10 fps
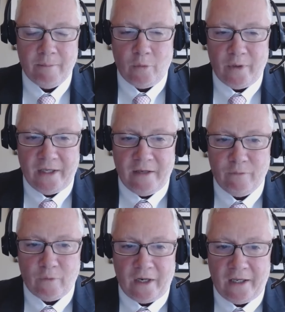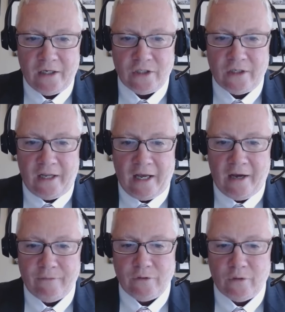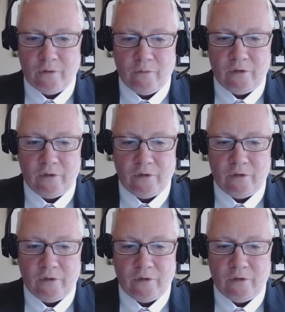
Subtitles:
But we give radiation after